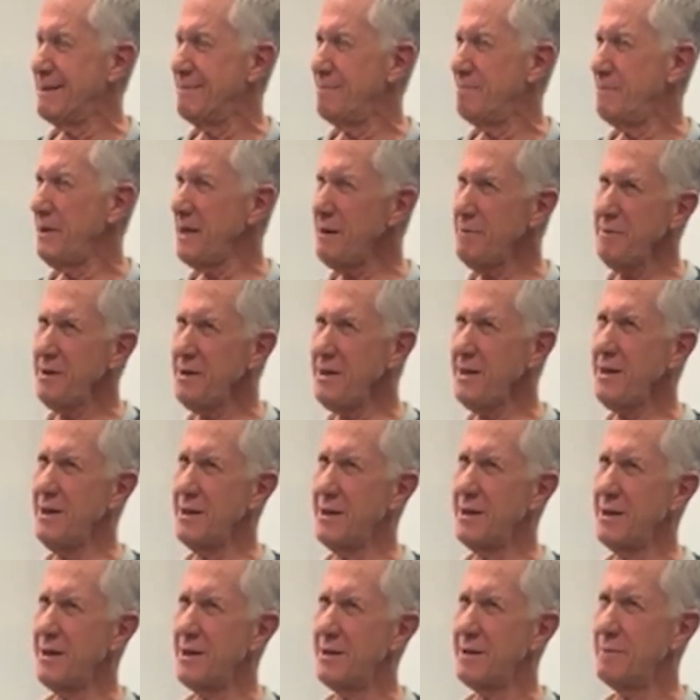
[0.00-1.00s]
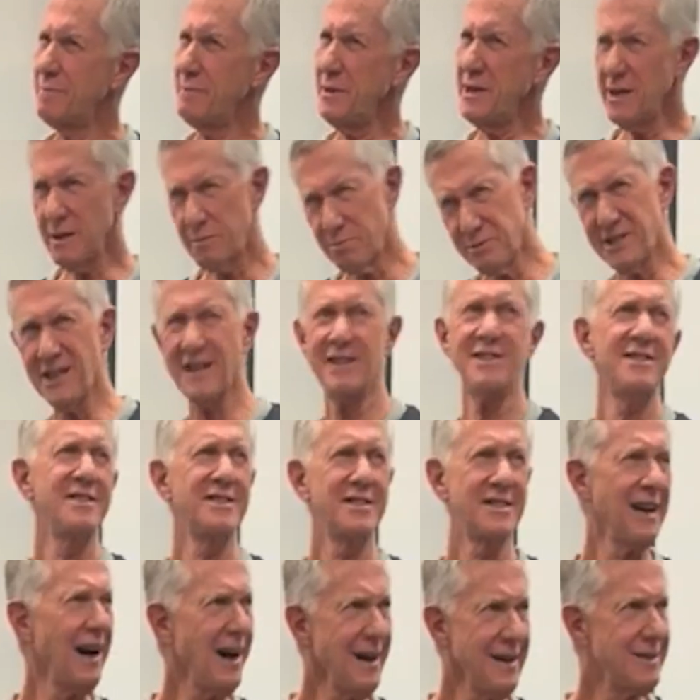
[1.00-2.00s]
Maybe being upset
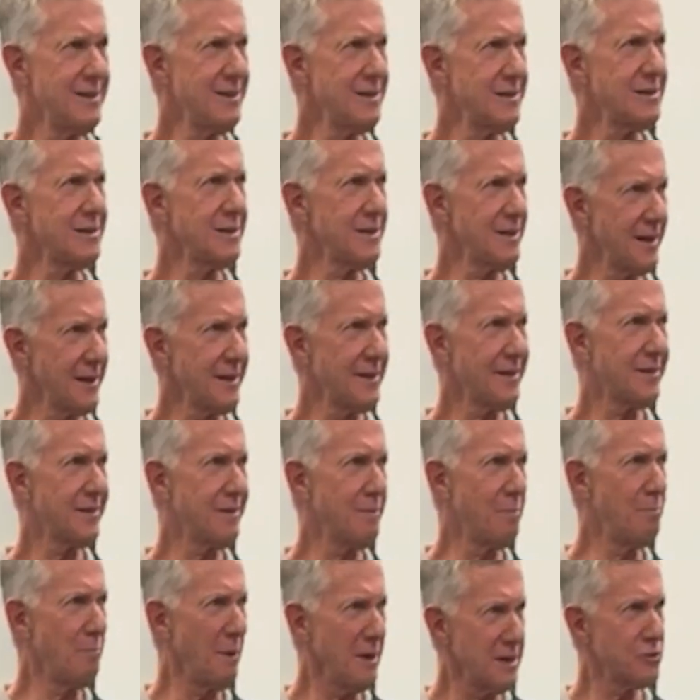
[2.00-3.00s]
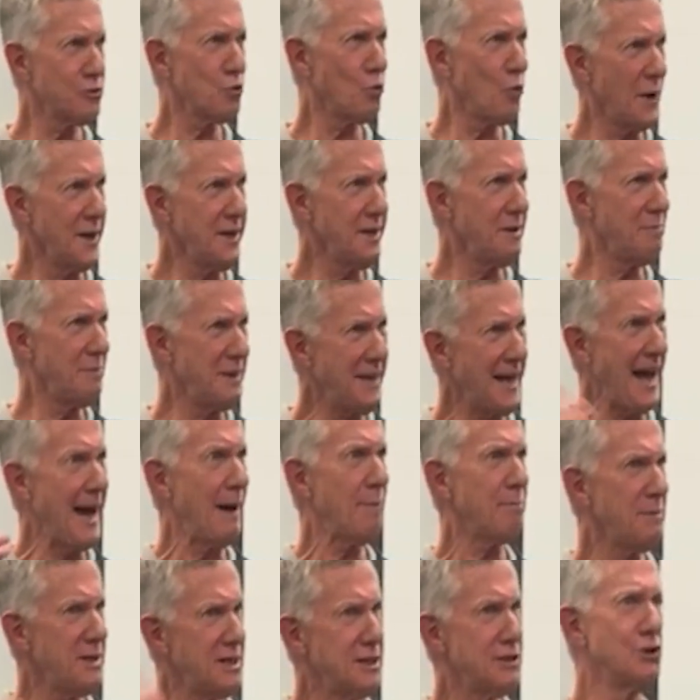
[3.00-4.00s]
inside isn't like the best way to be
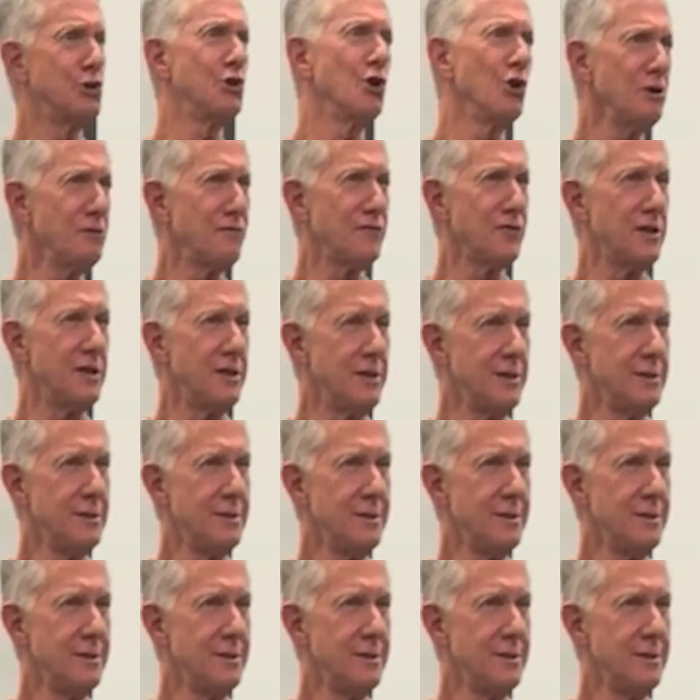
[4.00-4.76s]
happy and joyful.